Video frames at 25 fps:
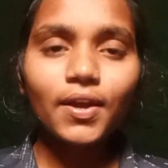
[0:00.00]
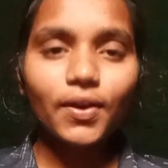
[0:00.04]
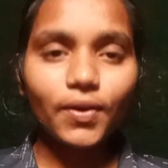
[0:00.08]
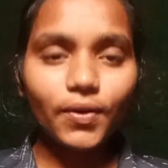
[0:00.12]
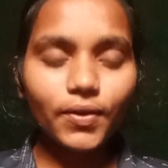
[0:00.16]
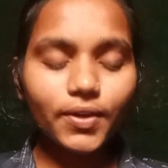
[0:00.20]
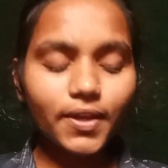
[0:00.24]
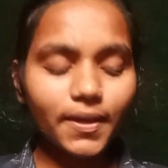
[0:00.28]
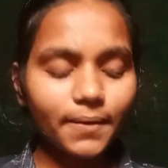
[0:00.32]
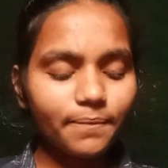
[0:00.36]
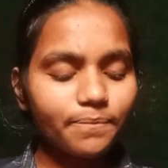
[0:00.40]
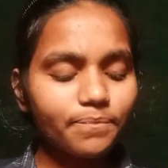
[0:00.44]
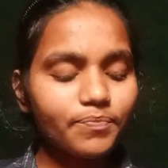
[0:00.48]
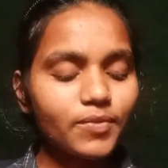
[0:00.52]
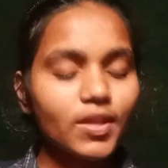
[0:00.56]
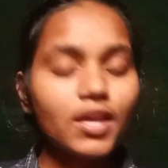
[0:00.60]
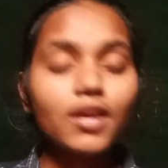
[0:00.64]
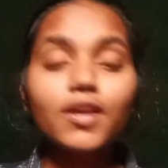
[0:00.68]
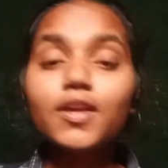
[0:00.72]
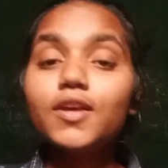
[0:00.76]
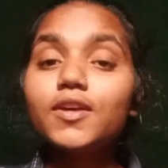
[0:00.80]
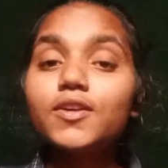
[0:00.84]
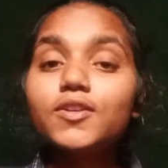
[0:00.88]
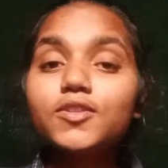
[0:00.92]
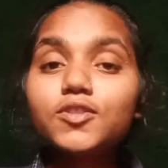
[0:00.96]
Okay,
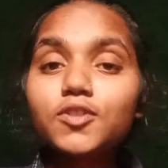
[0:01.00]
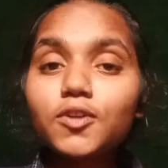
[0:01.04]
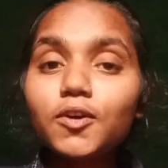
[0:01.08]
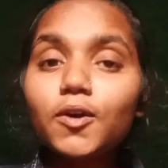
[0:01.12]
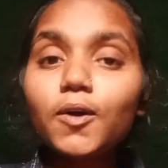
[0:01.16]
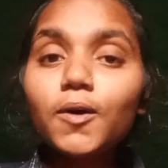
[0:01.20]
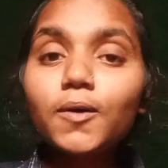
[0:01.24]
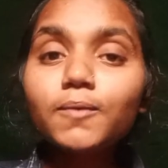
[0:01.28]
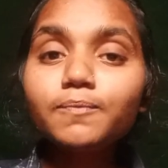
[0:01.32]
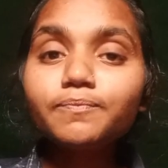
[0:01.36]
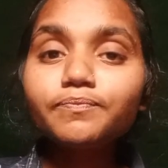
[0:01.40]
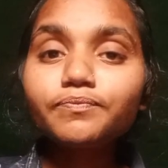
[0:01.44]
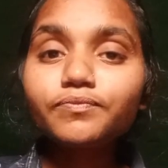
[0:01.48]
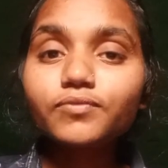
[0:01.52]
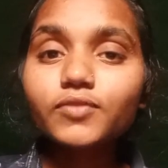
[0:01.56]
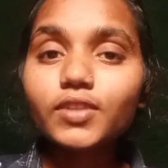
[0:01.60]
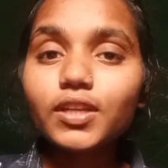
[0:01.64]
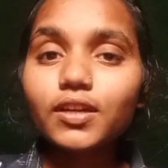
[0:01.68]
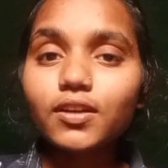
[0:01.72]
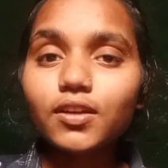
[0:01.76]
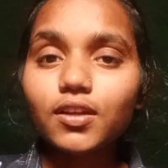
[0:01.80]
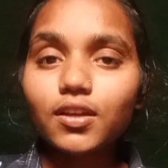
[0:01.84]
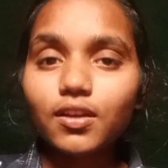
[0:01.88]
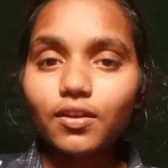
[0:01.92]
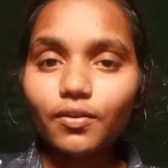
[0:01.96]
so
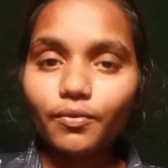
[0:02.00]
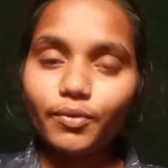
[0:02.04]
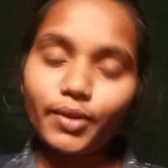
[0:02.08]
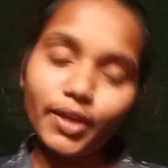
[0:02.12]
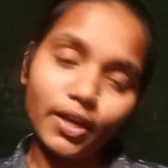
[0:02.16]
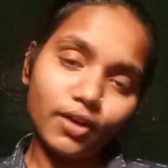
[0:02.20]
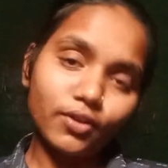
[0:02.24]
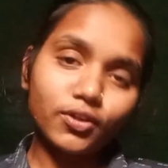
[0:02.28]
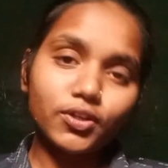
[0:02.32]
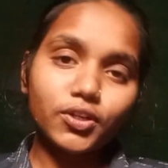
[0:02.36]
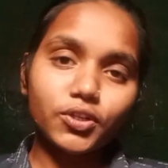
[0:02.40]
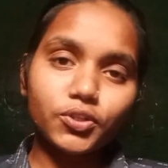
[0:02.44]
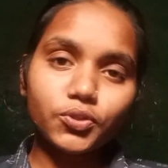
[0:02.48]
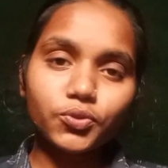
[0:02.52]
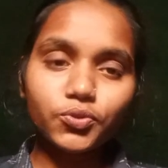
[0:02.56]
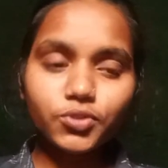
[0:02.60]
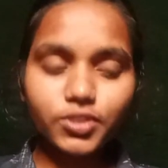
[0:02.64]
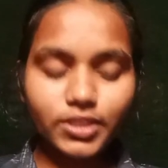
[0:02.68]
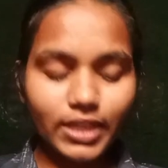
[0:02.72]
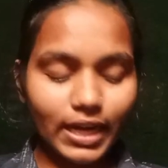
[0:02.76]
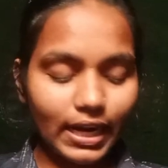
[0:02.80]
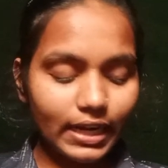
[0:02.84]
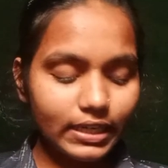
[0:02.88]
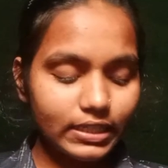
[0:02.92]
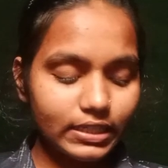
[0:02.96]
we are going to
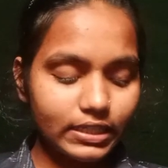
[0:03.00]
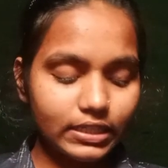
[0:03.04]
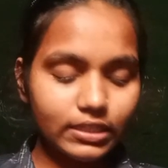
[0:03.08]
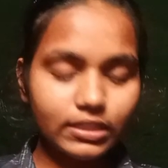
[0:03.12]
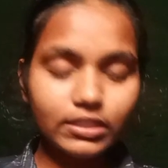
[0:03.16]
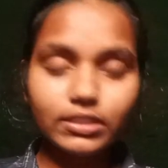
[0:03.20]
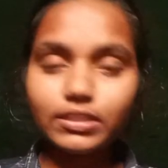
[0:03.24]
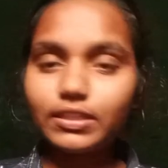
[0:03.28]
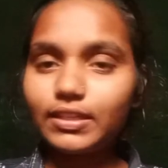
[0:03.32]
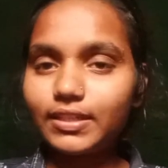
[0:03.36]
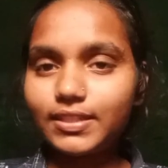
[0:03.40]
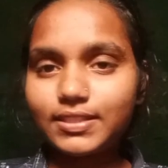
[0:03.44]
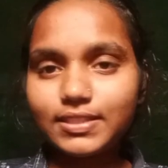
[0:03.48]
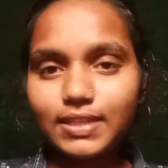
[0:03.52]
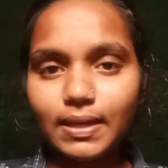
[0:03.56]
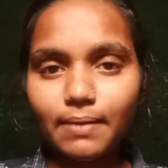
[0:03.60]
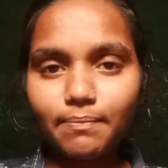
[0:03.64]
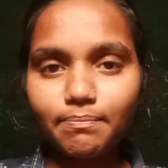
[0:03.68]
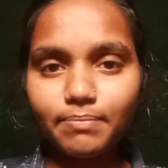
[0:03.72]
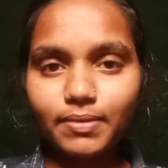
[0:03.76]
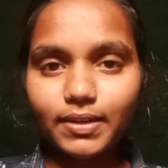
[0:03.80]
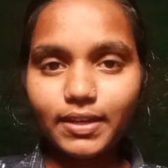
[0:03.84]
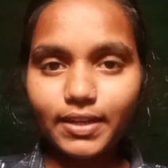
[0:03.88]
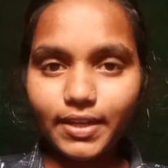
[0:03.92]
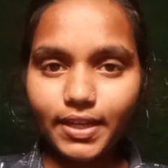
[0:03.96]
use that
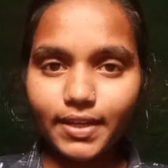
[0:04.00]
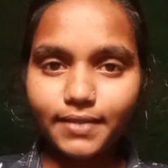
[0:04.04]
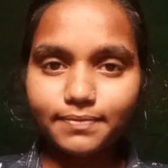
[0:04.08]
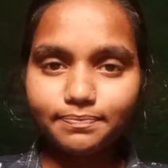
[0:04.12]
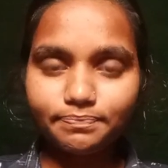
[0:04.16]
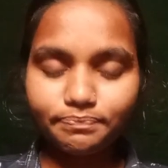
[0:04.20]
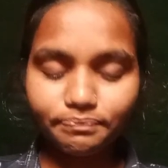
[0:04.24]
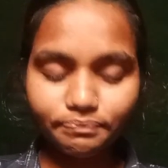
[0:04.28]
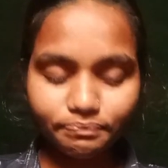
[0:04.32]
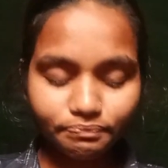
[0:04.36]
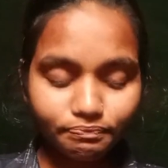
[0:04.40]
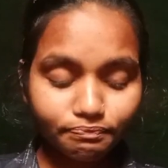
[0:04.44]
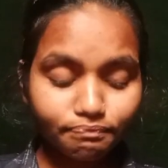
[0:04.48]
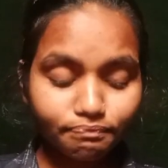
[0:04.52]
example again.